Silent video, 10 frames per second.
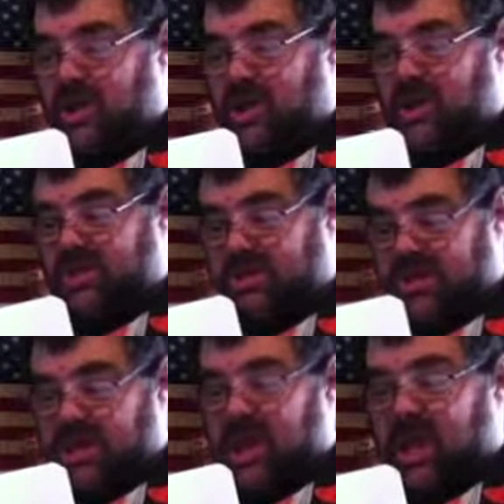the
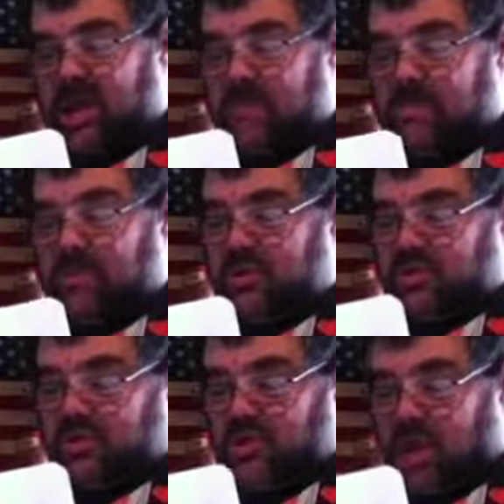same
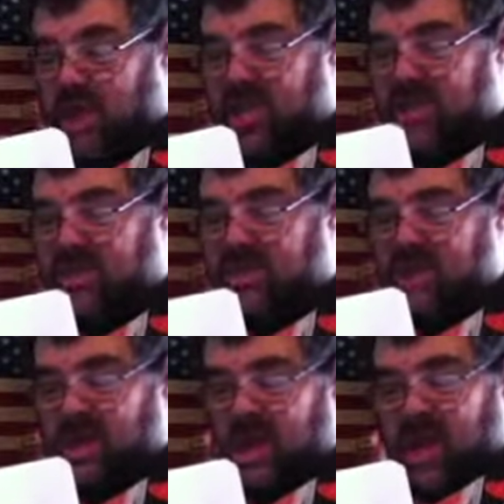dress
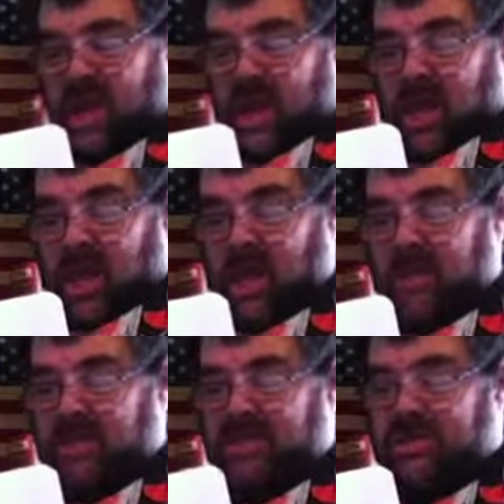
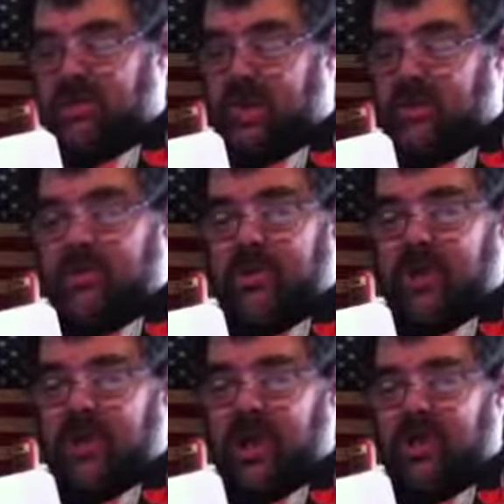as
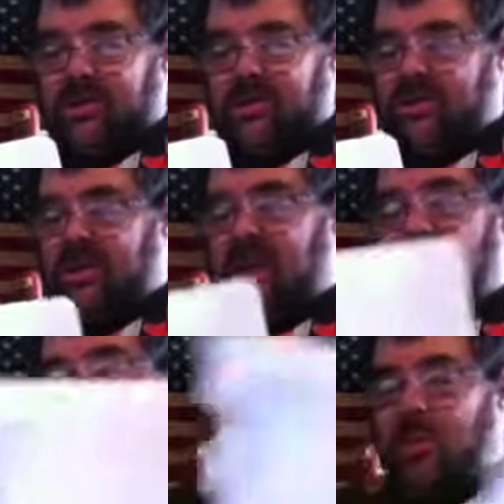someone else
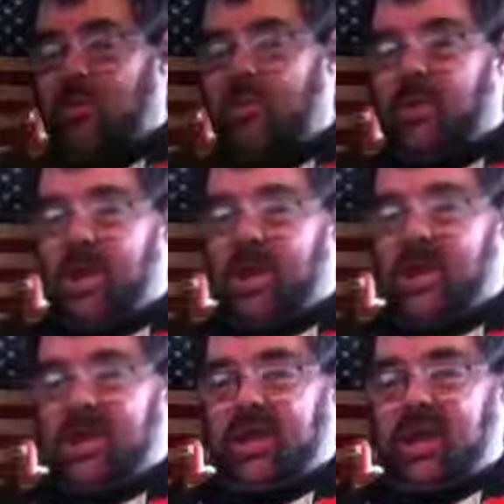at a
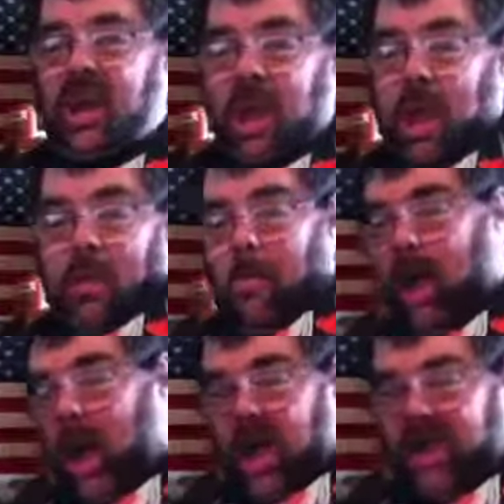wedding.
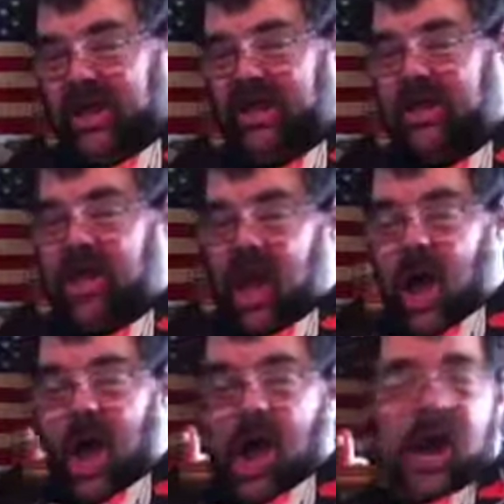My
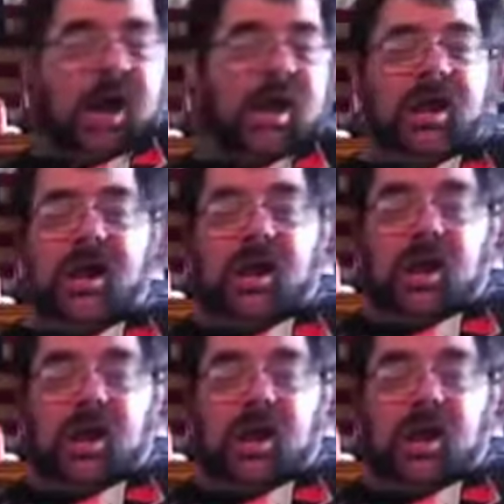God!